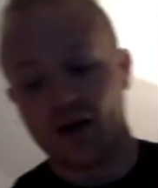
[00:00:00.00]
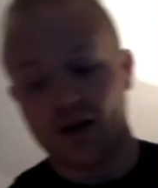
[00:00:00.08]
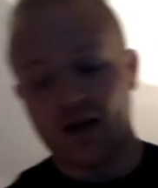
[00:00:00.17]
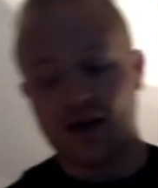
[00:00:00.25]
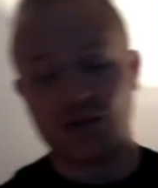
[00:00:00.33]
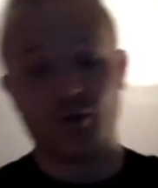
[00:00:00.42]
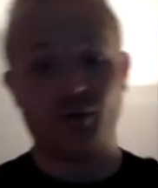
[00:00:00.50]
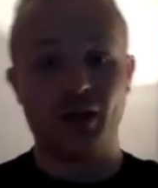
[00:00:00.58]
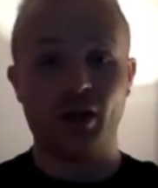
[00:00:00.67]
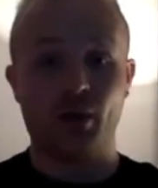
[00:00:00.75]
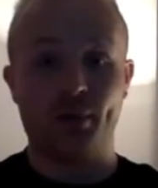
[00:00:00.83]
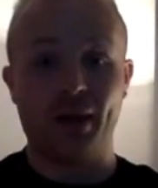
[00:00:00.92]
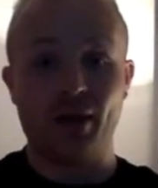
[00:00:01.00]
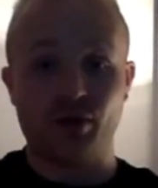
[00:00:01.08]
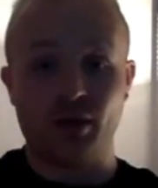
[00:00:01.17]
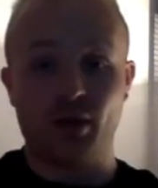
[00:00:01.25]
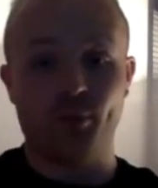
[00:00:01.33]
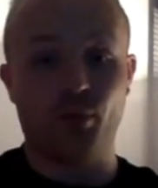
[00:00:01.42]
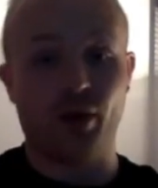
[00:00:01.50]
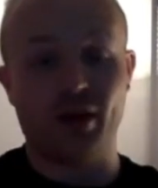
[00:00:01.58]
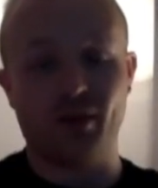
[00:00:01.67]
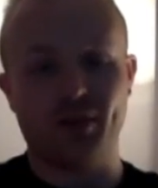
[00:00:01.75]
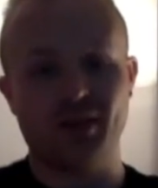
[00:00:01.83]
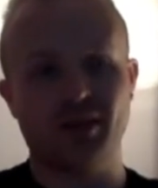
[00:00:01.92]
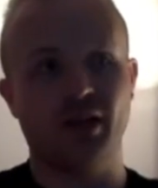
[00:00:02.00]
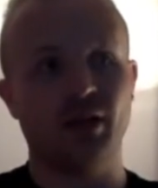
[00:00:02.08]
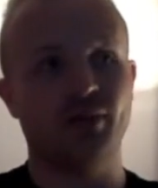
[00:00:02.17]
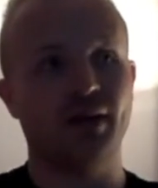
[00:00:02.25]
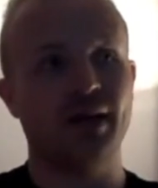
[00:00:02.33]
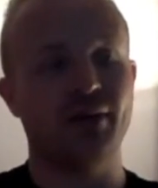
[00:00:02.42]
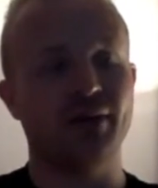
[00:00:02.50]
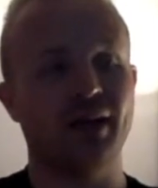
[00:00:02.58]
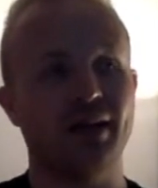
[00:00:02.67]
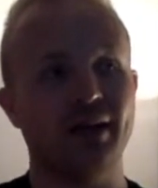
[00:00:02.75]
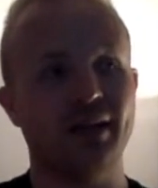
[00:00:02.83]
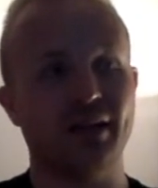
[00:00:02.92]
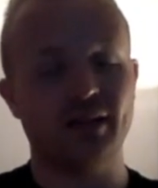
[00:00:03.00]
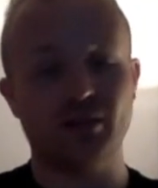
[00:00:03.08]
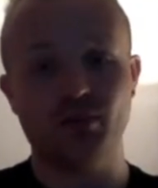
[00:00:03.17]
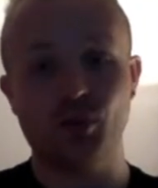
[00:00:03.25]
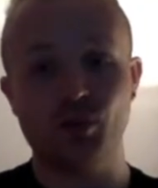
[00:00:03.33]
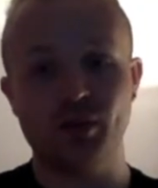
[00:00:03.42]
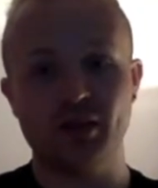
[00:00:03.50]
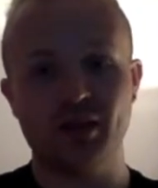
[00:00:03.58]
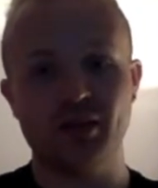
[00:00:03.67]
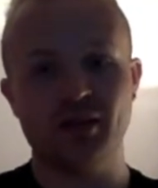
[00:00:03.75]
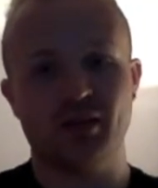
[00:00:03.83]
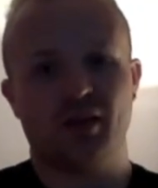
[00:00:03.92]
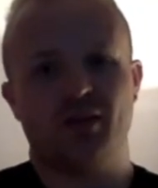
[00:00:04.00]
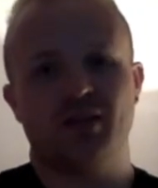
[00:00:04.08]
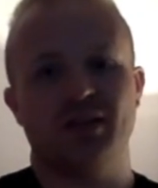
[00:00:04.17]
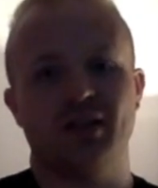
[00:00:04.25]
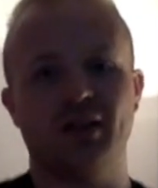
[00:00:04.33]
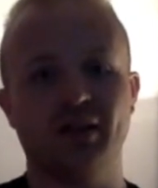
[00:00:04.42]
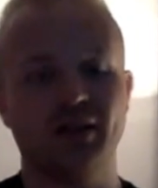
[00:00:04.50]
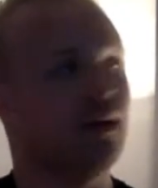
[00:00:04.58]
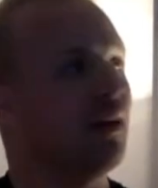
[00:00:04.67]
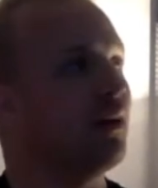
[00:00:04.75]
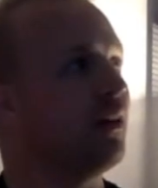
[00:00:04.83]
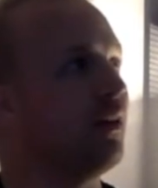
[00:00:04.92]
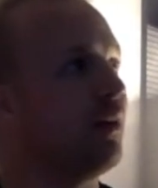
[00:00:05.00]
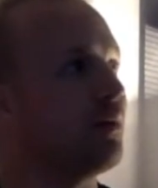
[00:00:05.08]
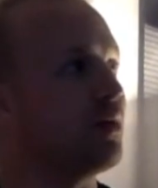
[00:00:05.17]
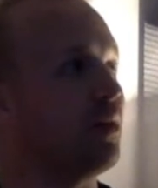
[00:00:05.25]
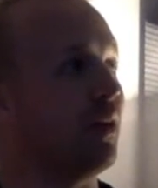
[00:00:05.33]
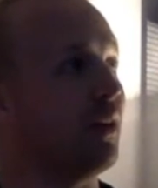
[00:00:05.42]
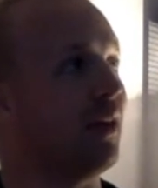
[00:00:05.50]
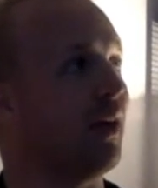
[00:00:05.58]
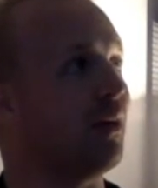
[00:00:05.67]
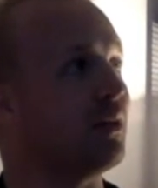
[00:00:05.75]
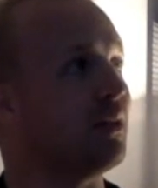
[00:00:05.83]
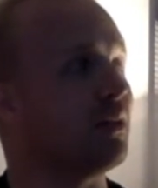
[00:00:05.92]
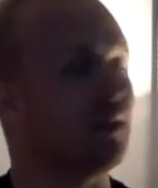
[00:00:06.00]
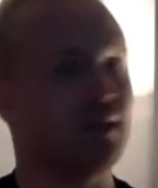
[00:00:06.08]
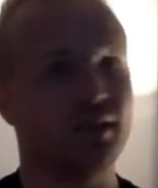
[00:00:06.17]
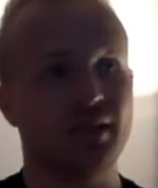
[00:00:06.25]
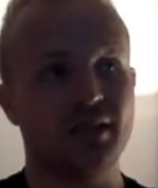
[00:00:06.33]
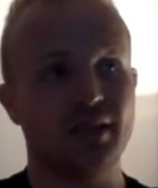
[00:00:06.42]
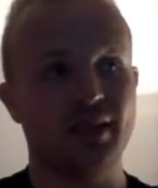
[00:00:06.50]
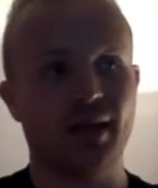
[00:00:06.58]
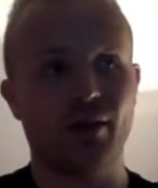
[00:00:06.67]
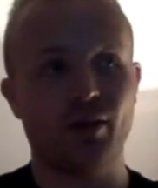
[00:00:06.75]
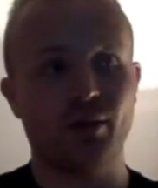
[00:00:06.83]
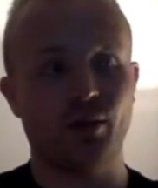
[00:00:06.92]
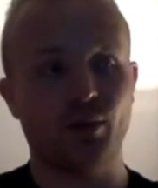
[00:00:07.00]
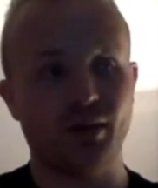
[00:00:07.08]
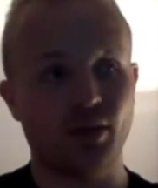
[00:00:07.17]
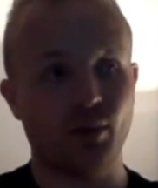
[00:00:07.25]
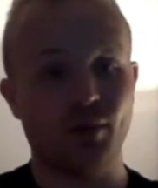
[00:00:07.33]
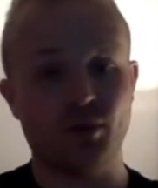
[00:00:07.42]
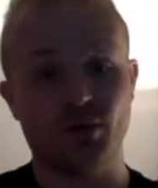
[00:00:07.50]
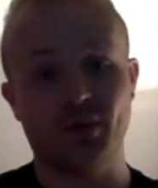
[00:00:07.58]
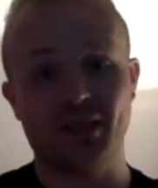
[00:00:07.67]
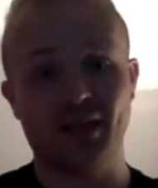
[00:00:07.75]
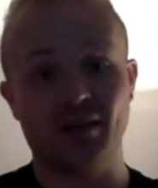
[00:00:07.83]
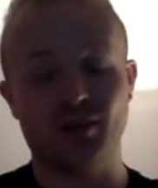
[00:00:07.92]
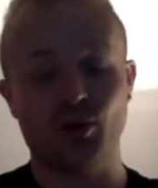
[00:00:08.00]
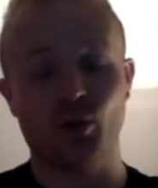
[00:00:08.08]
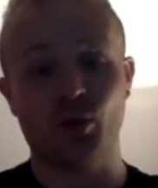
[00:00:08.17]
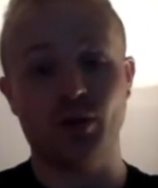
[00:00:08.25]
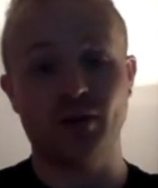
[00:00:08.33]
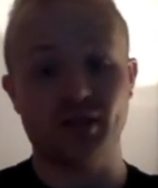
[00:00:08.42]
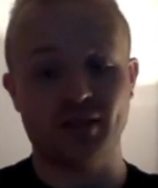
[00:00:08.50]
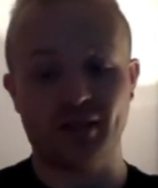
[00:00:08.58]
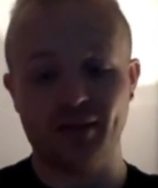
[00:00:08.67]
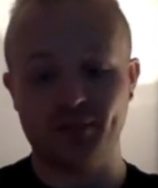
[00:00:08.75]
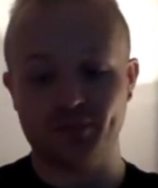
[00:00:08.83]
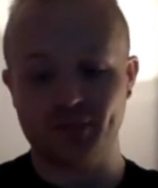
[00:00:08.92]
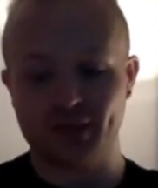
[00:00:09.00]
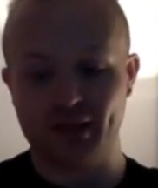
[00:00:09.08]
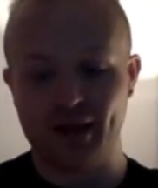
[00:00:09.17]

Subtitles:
I do feel a lot better and a lot brighter myself. I haven't had any kind of moody days. Obviously, I'm stuck in the house. It's easy to get irritable when you're with somebody else all of the time.